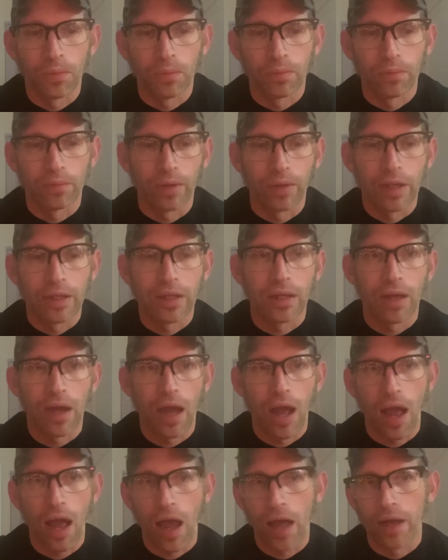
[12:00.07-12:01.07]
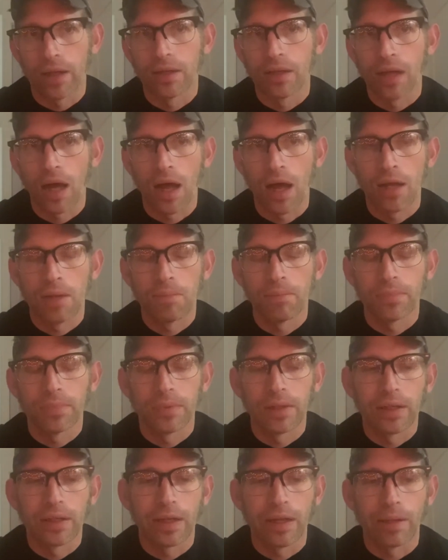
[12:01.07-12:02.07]
like at a time.
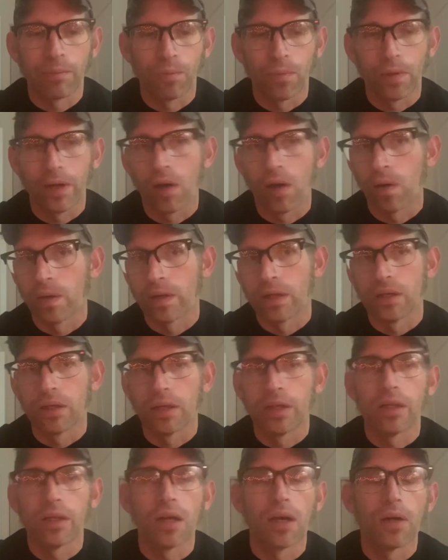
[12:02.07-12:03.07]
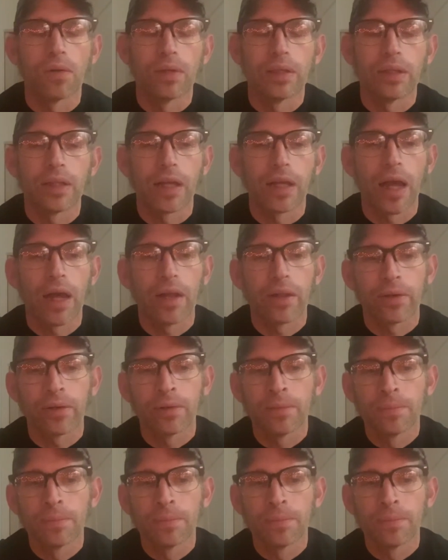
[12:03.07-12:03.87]
We all didn't need to go in together.